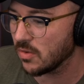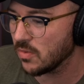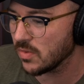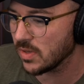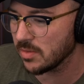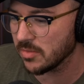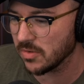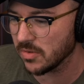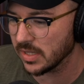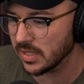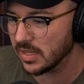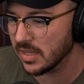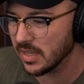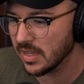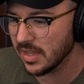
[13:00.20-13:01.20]
Holy
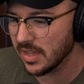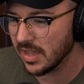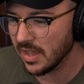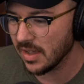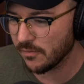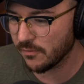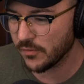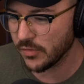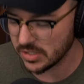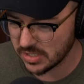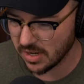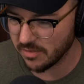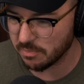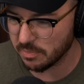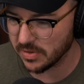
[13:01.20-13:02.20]
moly. First
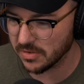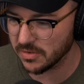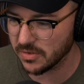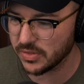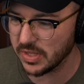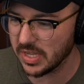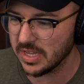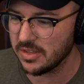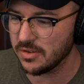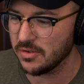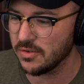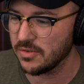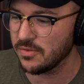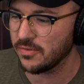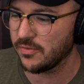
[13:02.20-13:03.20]
off, Per, thank
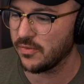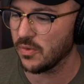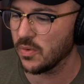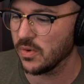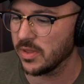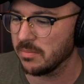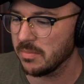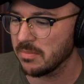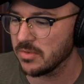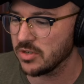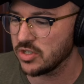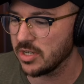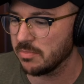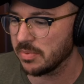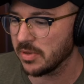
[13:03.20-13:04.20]
you for the
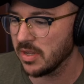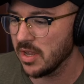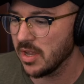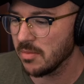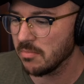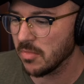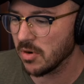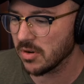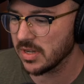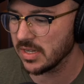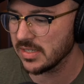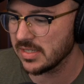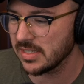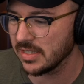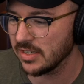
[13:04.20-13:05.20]
membership.
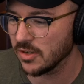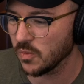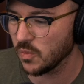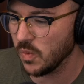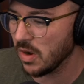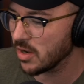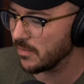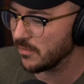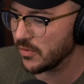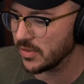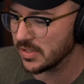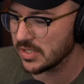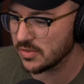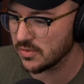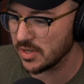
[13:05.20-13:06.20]
Marcus, you're welcome for
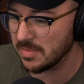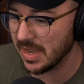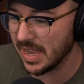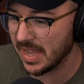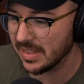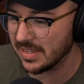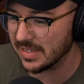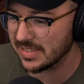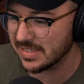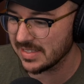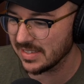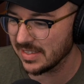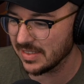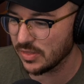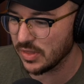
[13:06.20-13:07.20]
the stream. Alex,
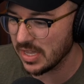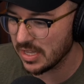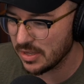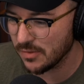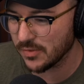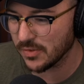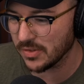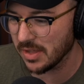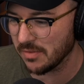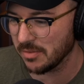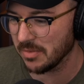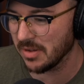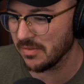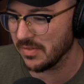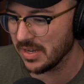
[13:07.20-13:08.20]
thank you for
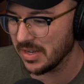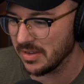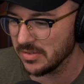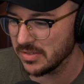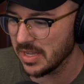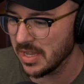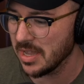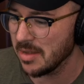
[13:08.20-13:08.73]
loving my videos.